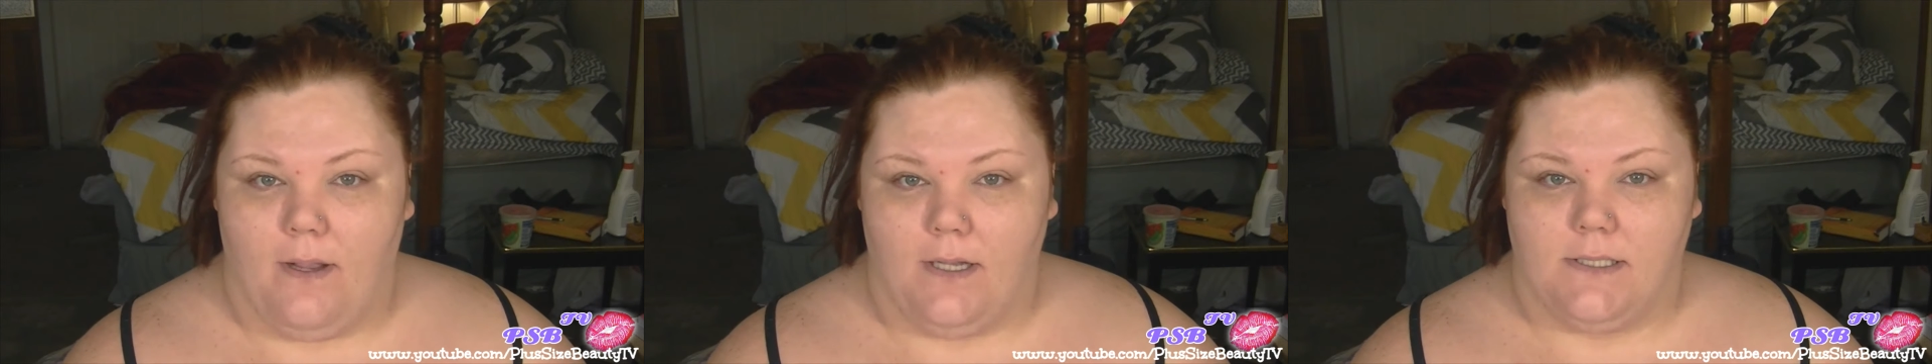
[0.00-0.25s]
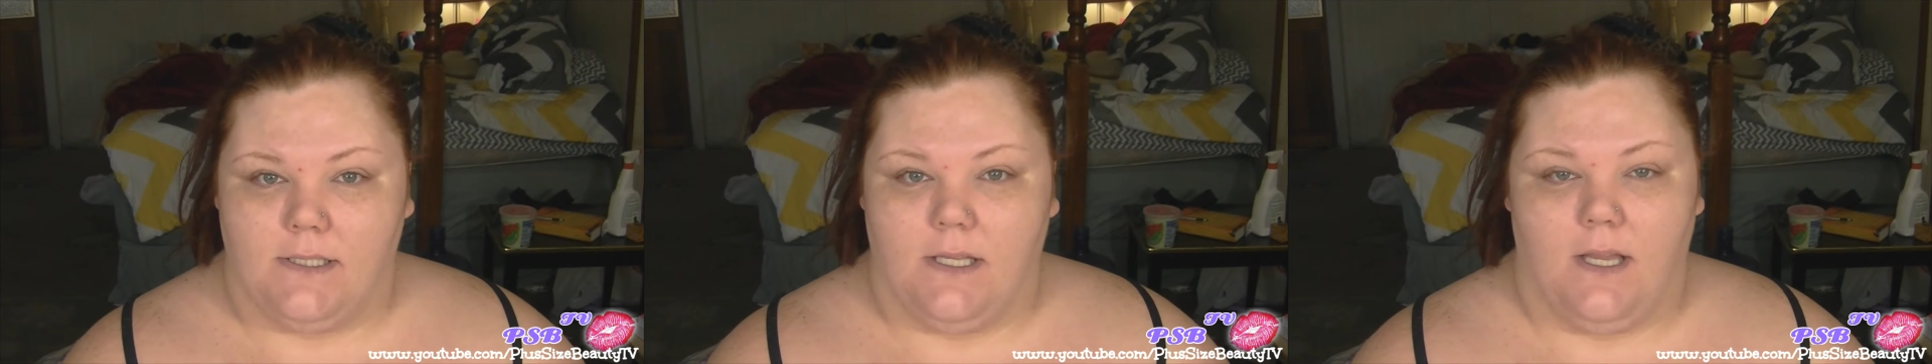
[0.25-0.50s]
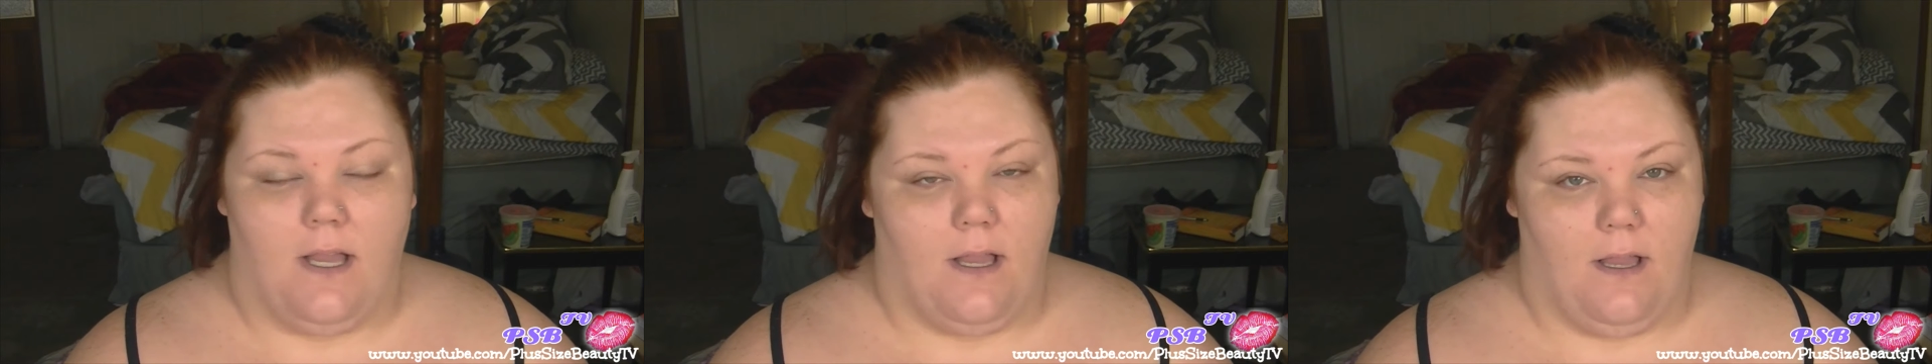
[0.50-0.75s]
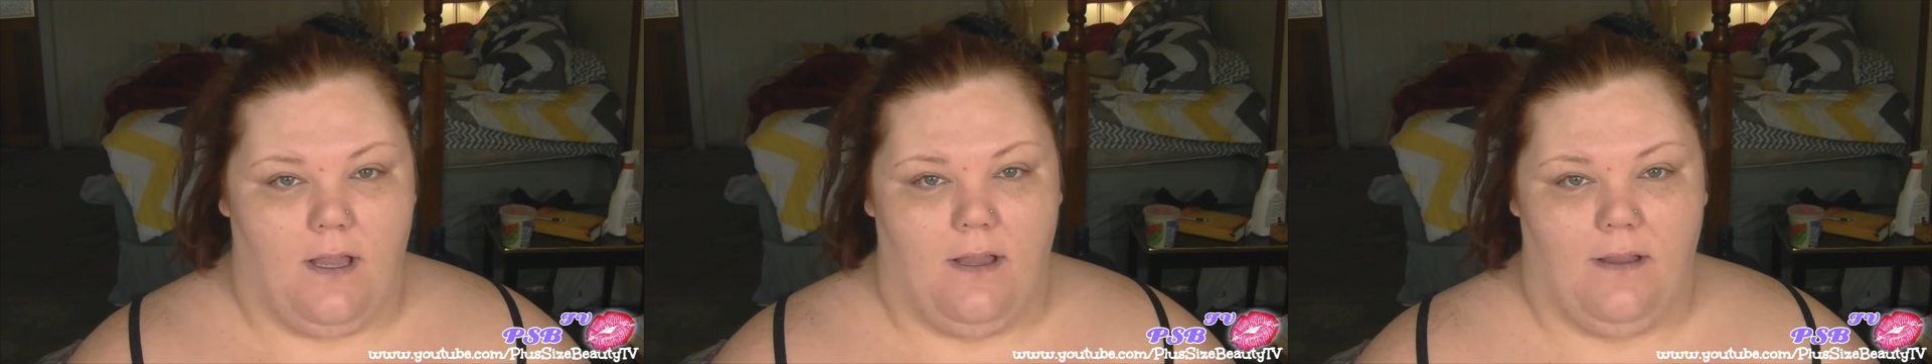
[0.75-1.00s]
box
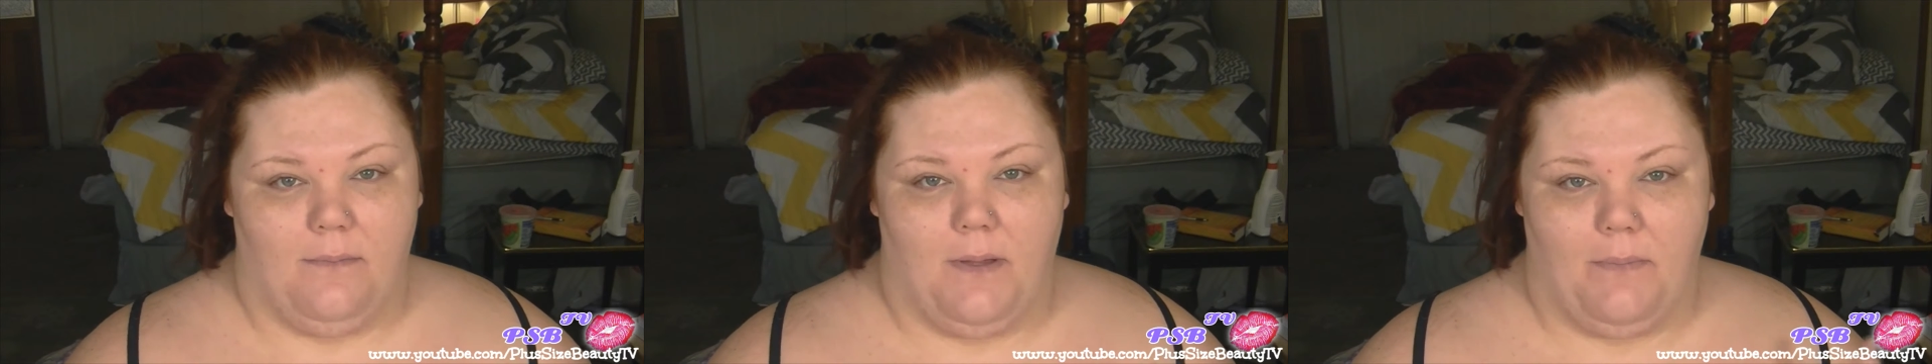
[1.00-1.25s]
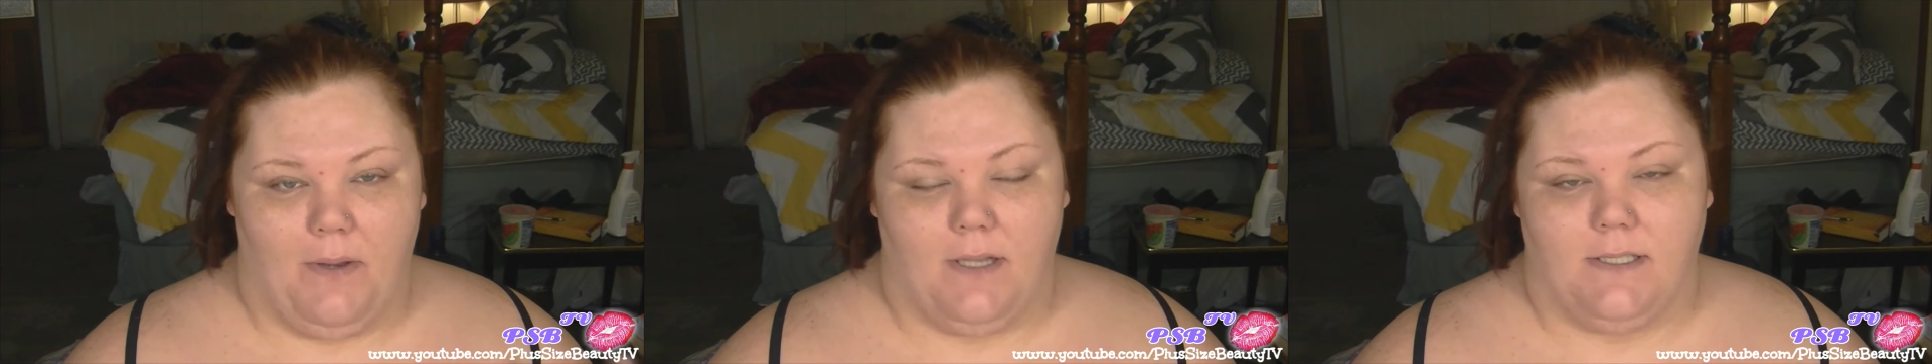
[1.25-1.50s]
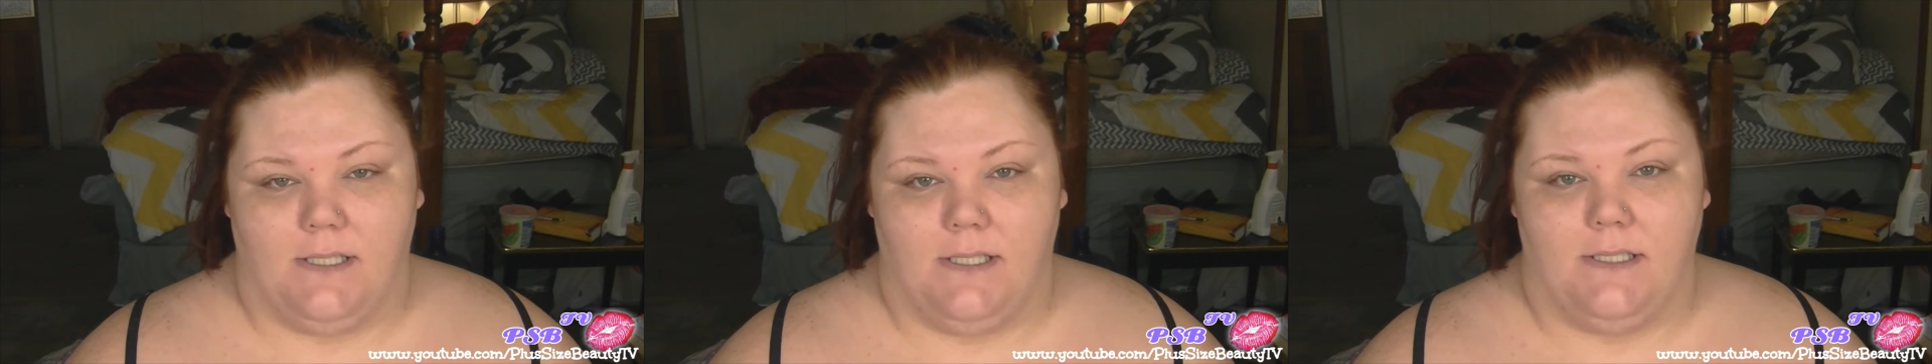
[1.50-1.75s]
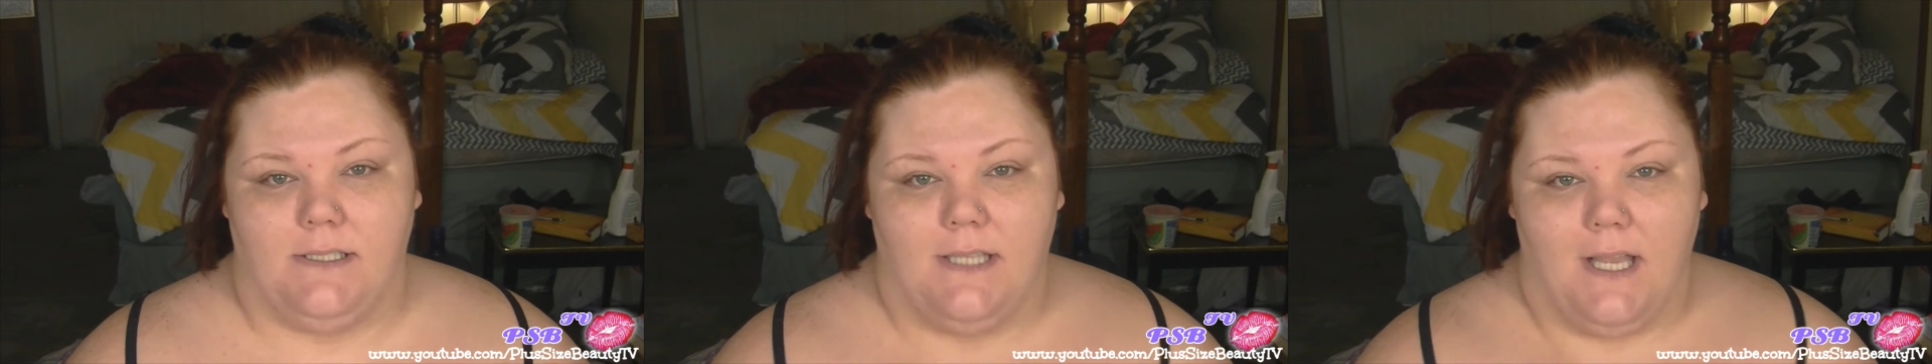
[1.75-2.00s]
um,
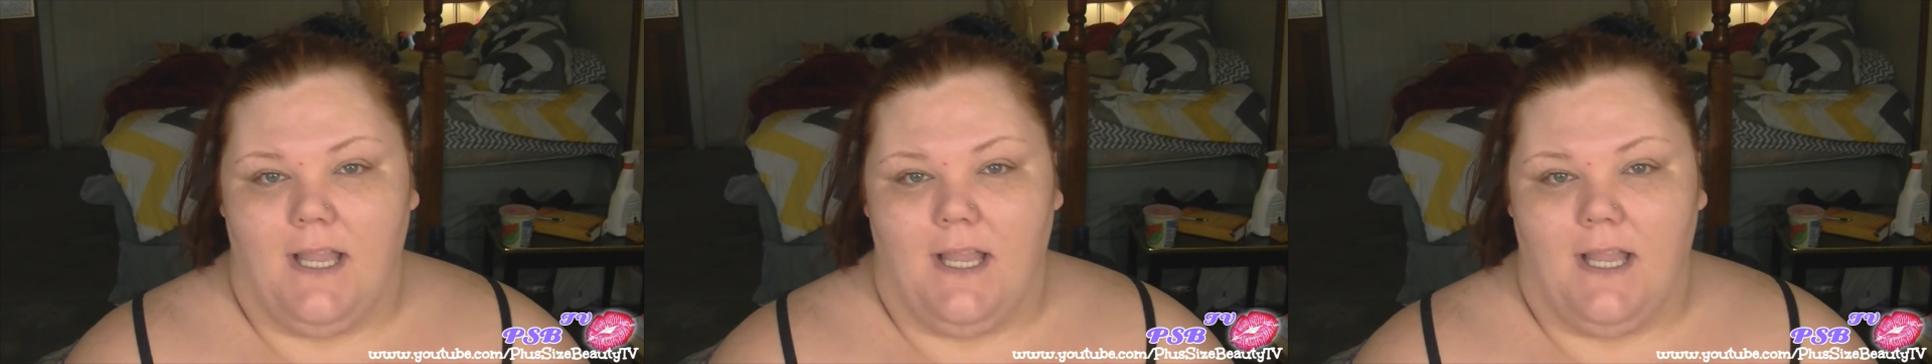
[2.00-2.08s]
unboxings